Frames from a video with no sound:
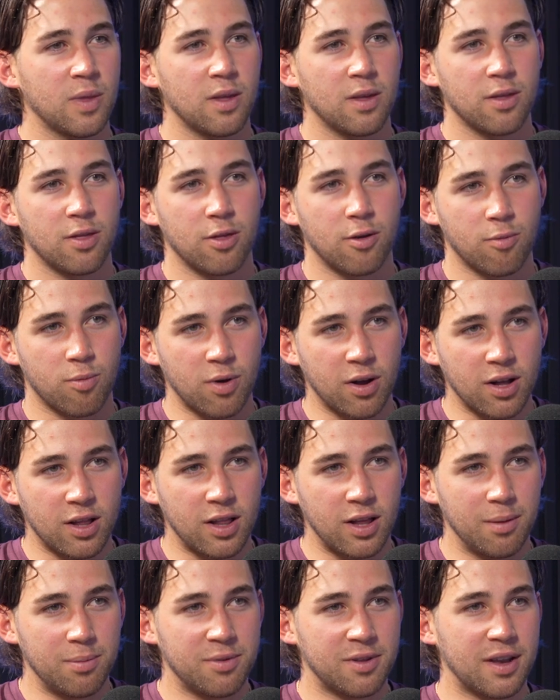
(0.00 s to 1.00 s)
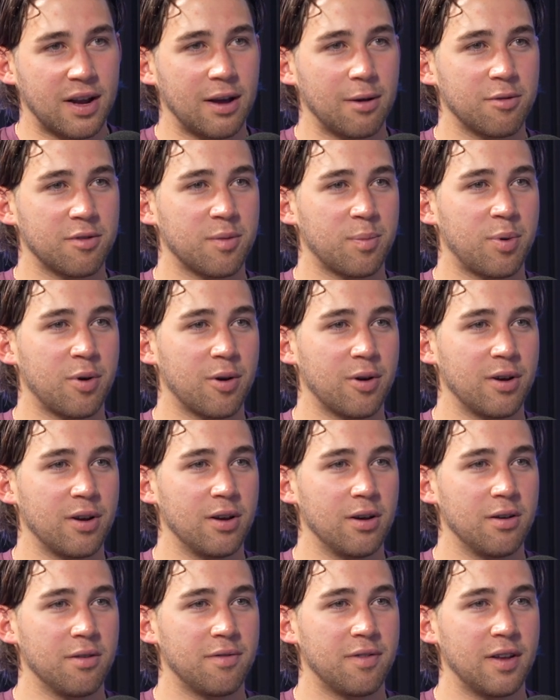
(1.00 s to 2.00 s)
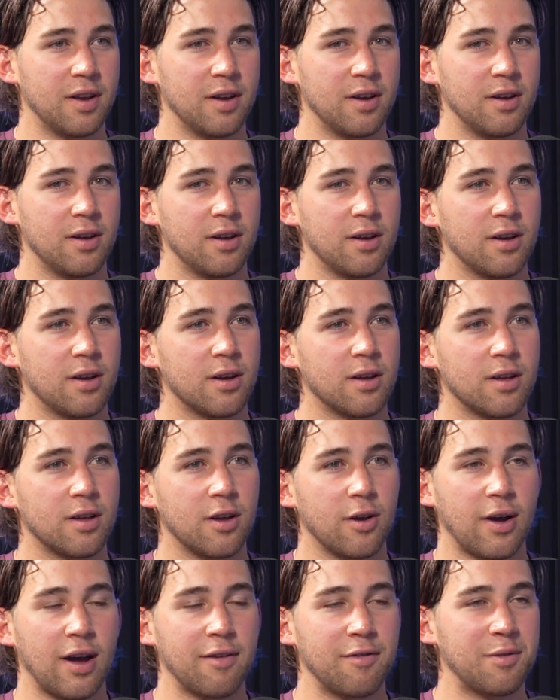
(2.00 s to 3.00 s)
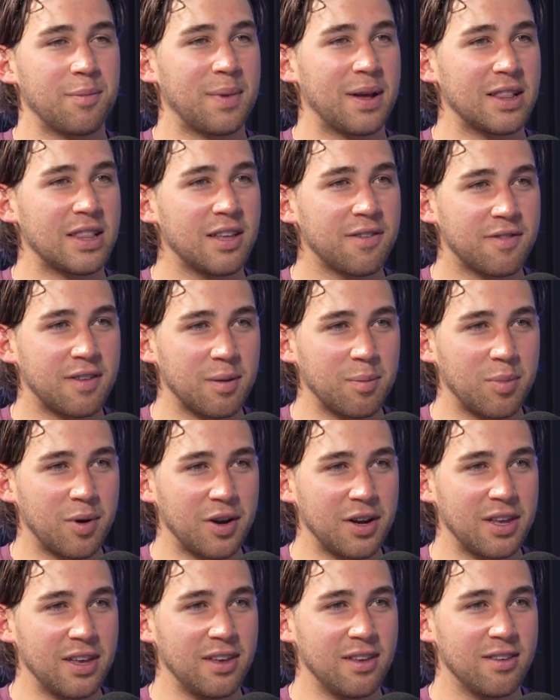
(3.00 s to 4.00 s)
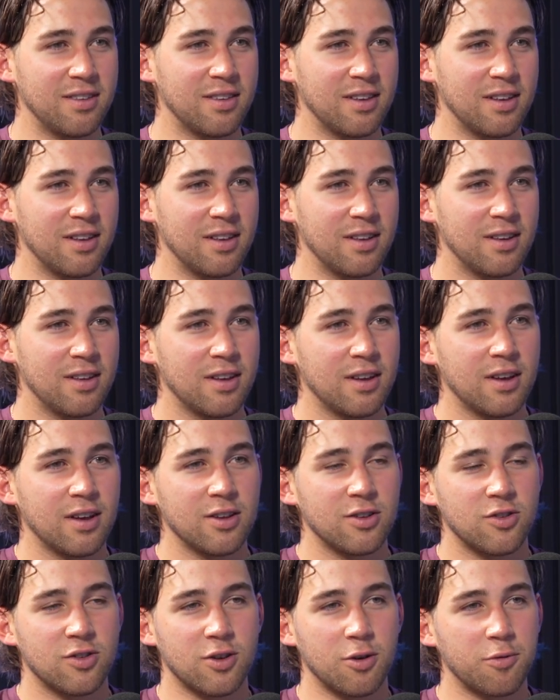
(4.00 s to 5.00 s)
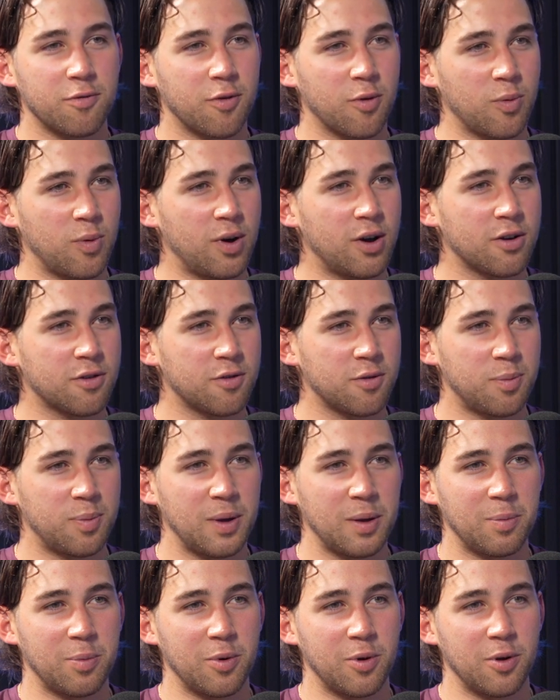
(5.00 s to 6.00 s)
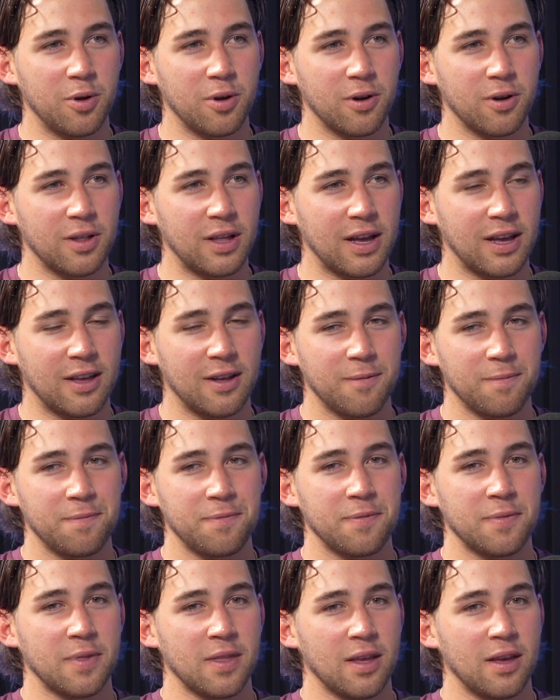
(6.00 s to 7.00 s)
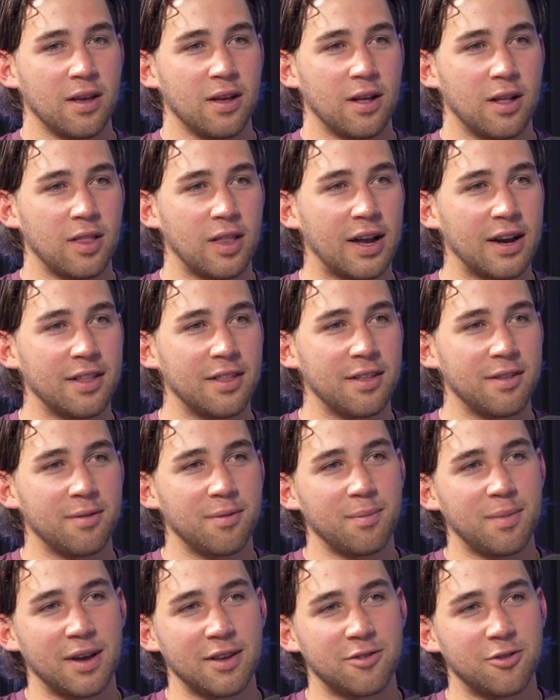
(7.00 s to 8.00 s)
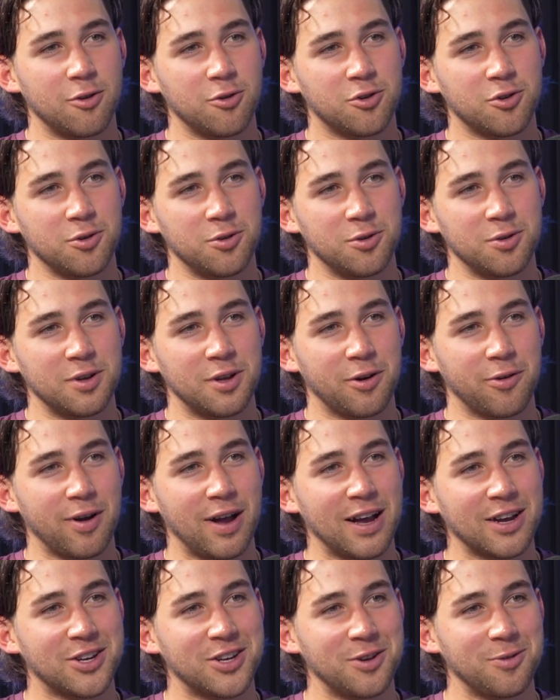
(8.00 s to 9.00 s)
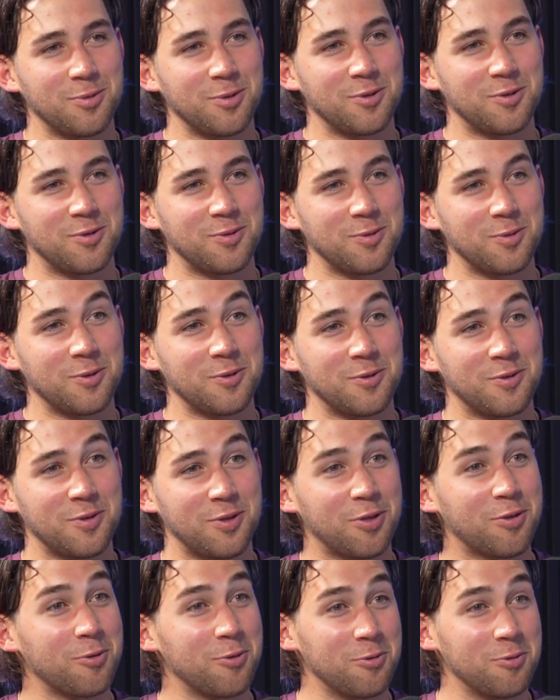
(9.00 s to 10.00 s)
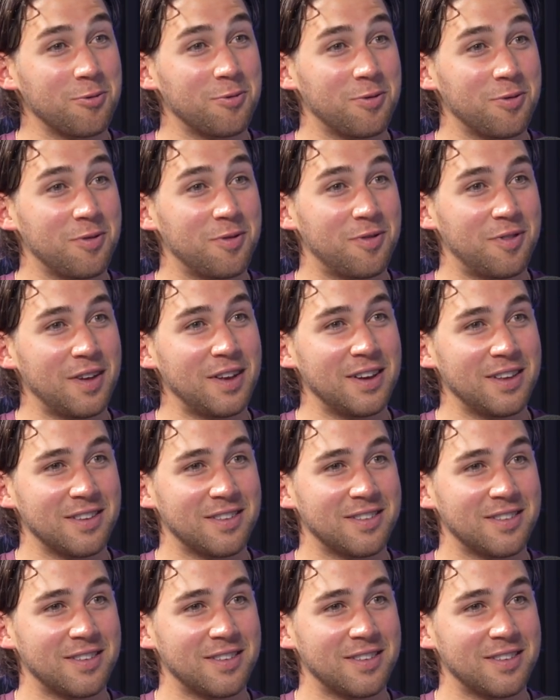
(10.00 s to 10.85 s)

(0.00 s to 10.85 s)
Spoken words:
the run clubs that I was a part of, and, you know, having my lifting buddies and just going for walks with people, or like a lot of my social interaction was through fitness